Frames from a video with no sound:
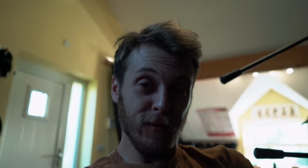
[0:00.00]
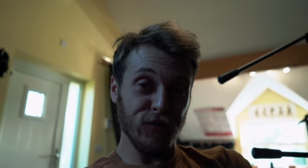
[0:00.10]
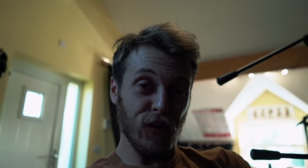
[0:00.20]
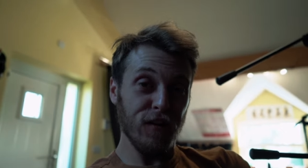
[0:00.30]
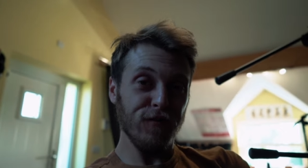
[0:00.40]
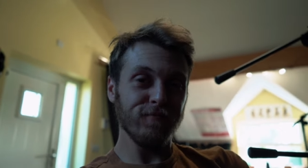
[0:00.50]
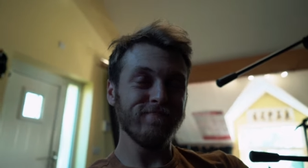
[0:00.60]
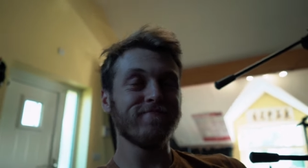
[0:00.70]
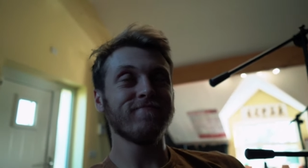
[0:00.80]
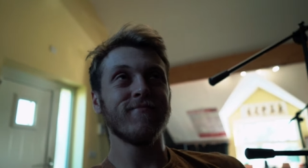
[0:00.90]
past five.
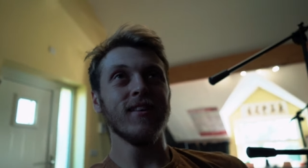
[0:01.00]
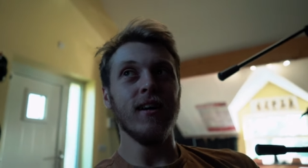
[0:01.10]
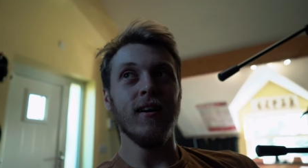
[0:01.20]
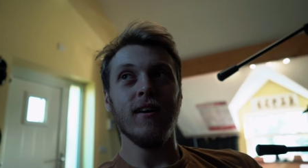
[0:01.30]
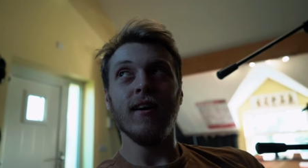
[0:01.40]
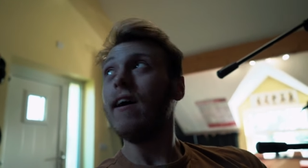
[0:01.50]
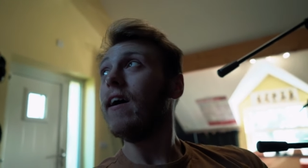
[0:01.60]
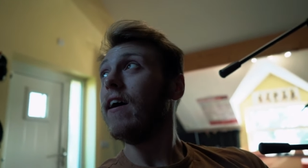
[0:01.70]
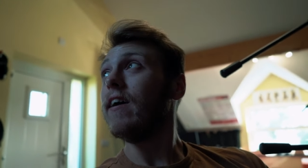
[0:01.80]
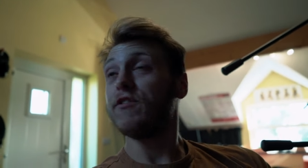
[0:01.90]

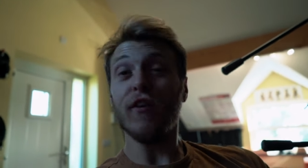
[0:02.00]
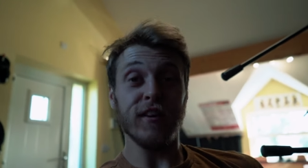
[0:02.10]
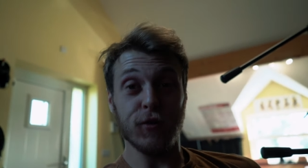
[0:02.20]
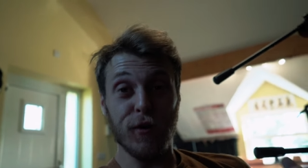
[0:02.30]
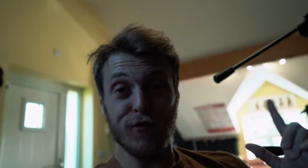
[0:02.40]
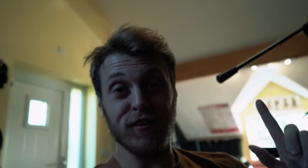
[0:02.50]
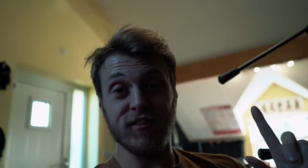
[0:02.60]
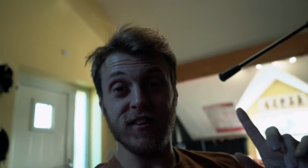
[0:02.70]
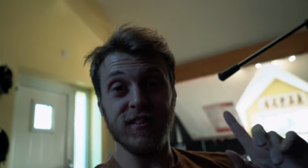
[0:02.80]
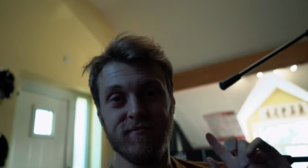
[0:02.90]
It's very nice weather
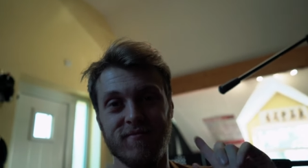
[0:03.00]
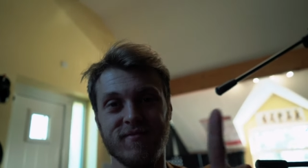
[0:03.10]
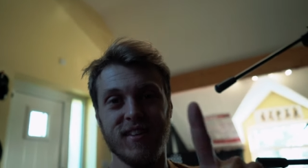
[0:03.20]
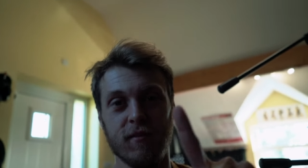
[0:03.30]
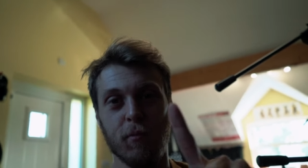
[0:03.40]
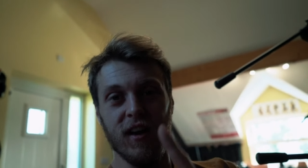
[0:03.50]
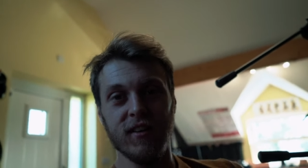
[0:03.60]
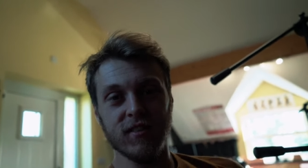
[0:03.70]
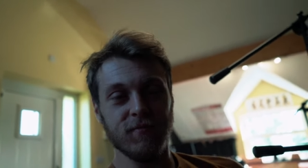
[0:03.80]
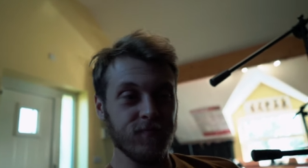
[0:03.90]
outside. That's a
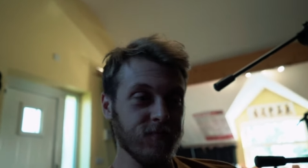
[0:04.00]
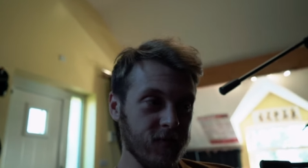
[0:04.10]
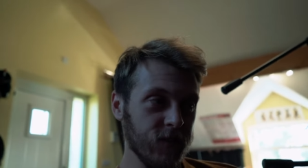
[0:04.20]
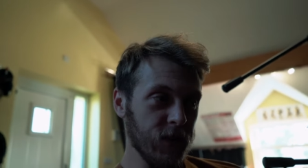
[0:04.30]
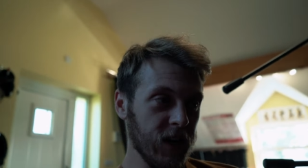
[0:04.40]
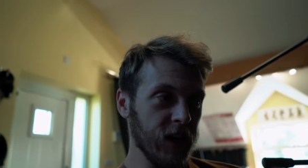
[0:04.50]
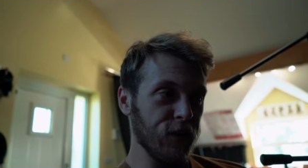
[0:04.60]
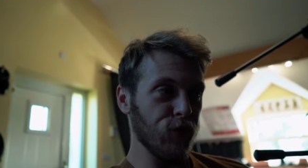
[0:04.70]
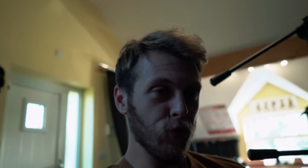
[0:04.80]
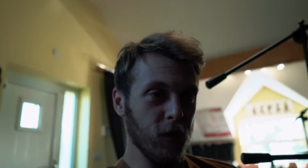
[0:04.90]
plus. We're going to
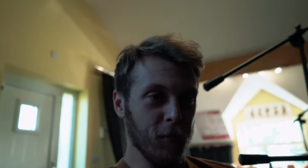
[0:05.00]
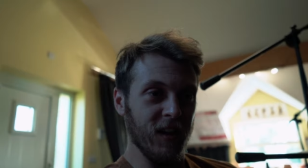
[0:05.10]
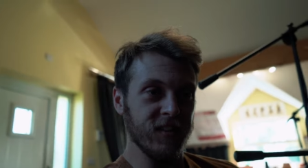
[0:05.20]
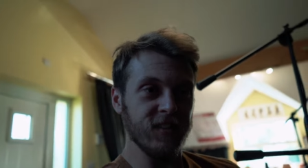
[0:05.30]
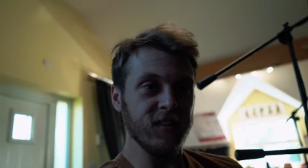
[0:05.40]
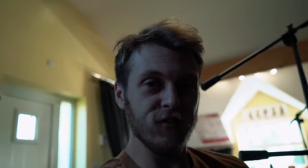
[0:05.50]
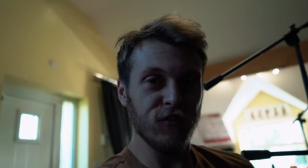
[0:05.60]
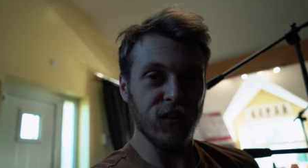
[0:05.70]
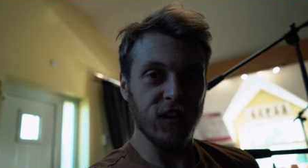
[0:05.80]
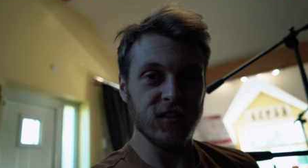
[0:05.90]
go through all the pluses
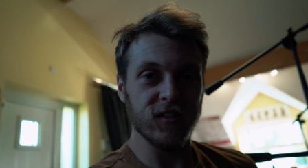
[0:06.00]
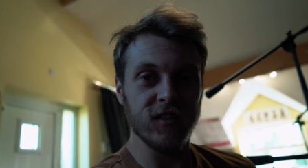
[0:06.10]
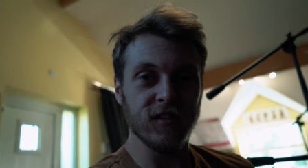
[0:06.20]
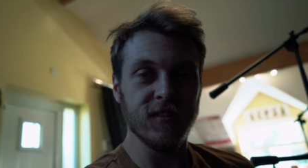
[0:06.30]
first.